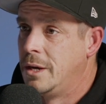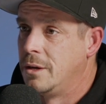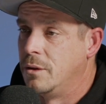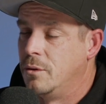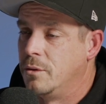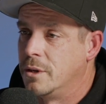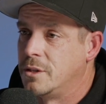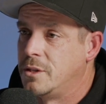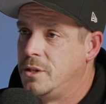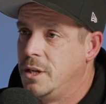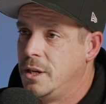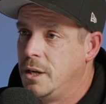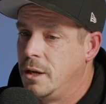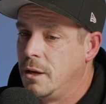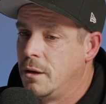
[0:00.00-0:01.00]
You look at
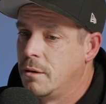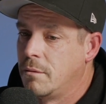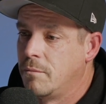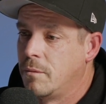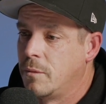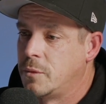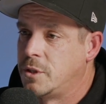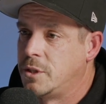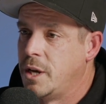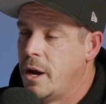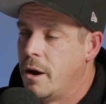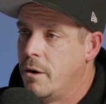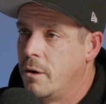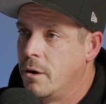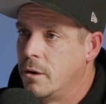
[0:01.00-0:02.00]
Sydney,
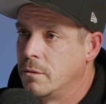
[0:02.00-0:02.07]
Sarah,